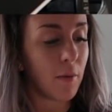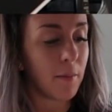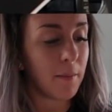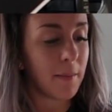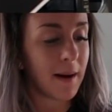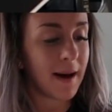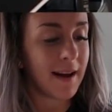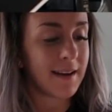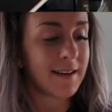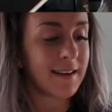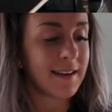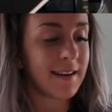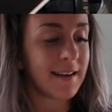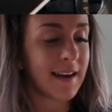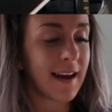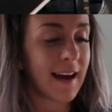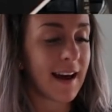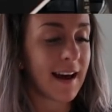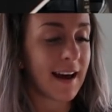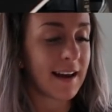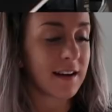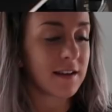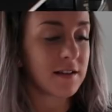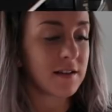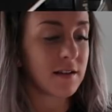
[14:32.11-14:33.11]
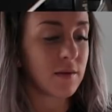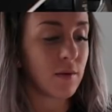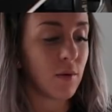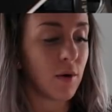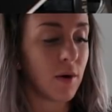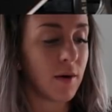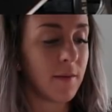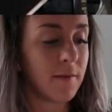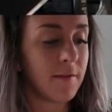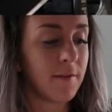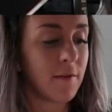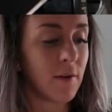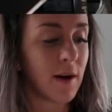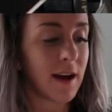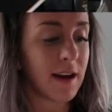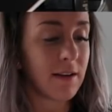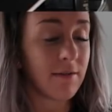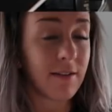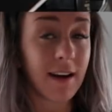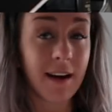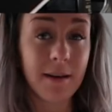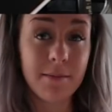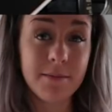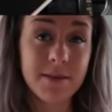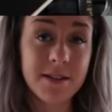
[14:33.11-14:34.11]
on banded hack squat for
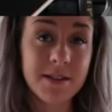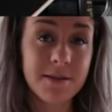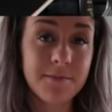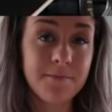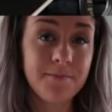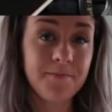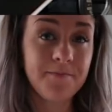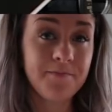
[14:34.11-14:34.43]
eight reps.